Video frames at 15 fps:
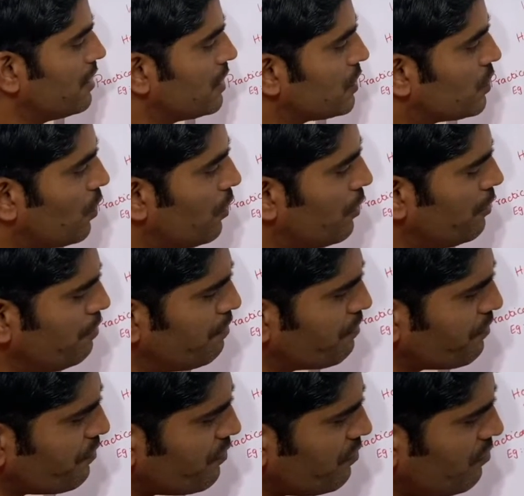So
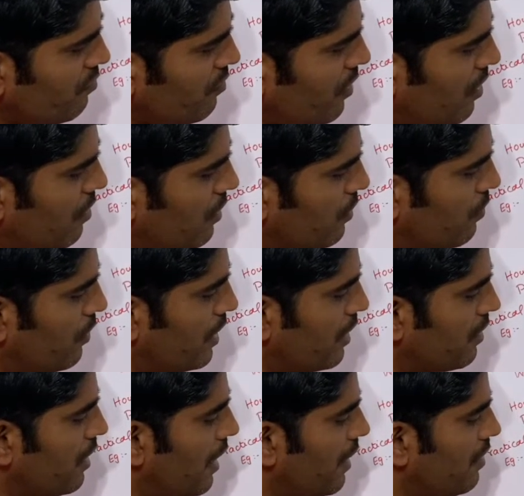courier
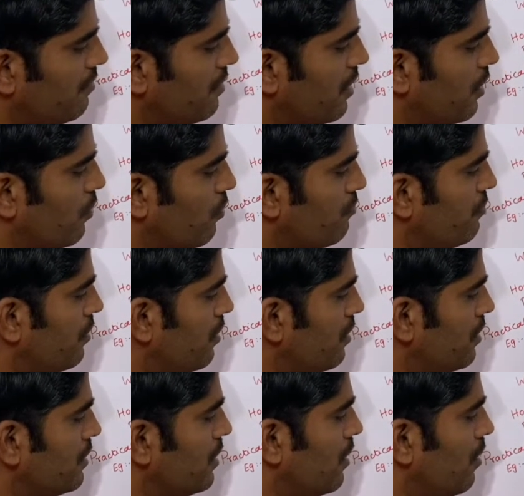guy will look for
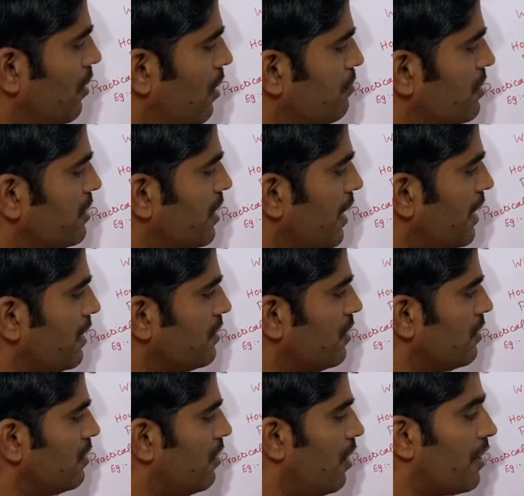the object ID, the
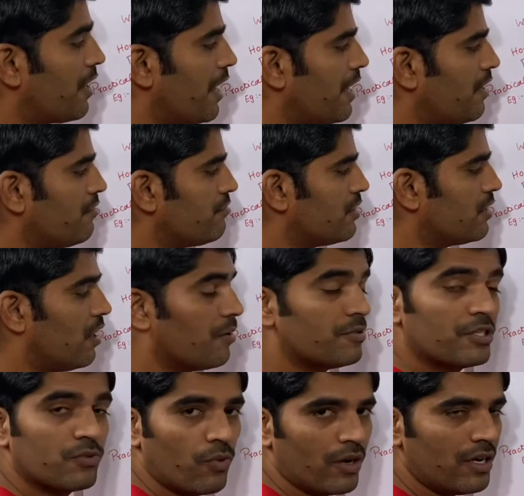order ID for the
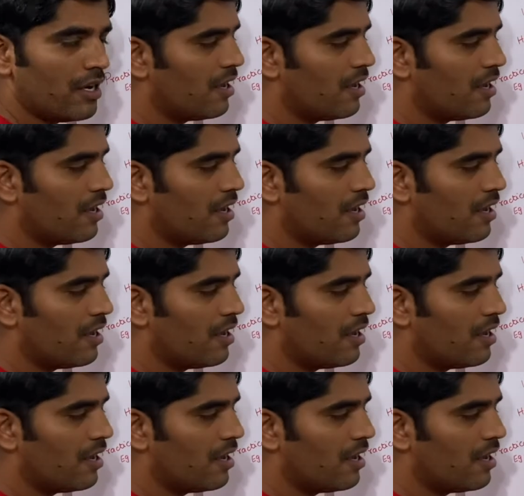object 1.